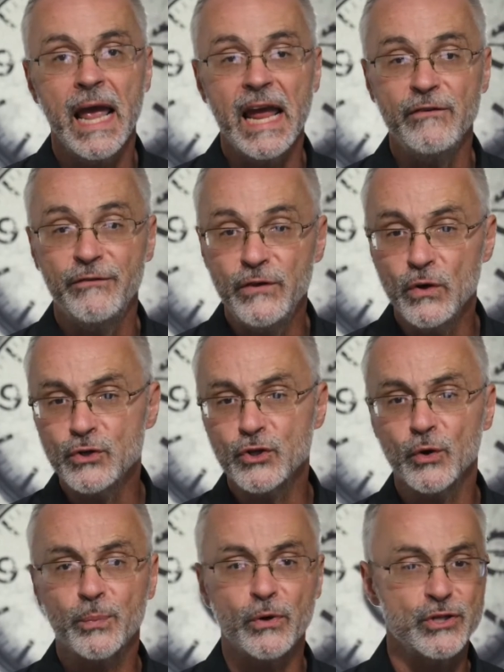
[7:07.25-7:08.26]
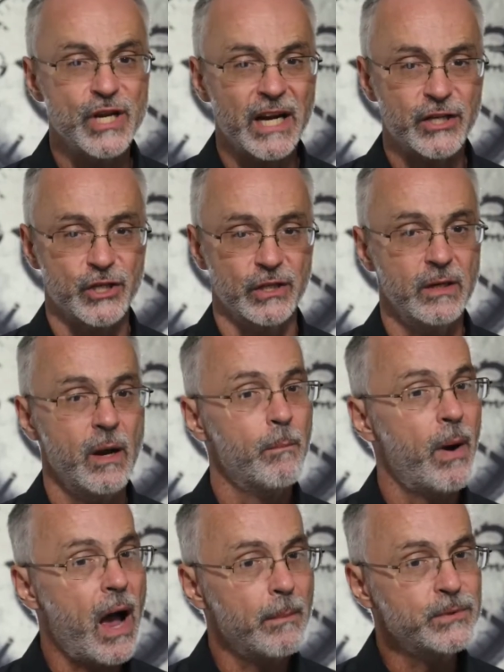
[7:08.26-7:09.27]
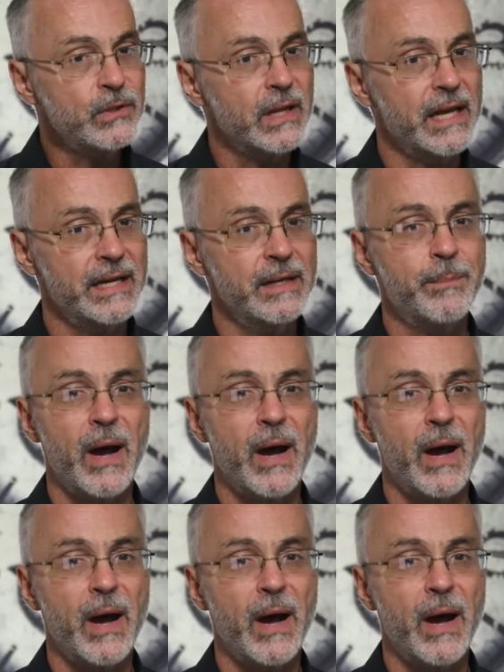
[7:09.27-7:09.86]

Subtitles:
a future projection populated